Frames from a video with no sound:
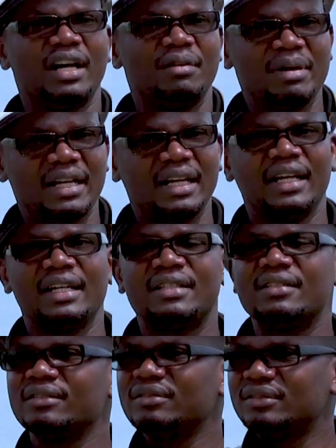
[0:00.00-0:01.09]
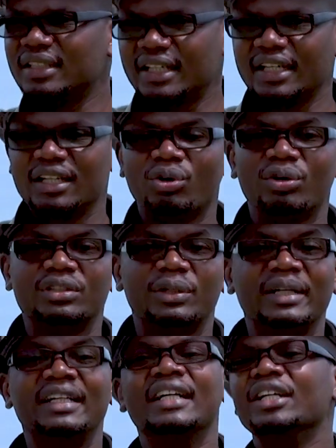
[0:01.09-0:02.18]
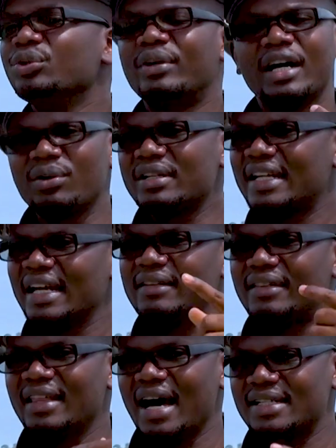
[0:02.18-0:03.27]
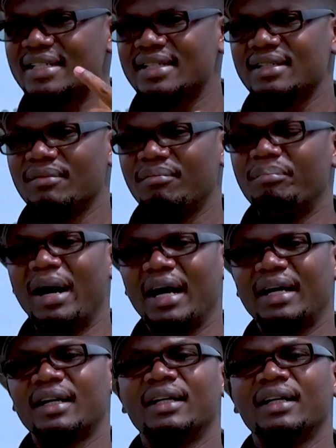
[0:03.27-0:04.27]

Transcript: and taking it all the way, you cannot get that back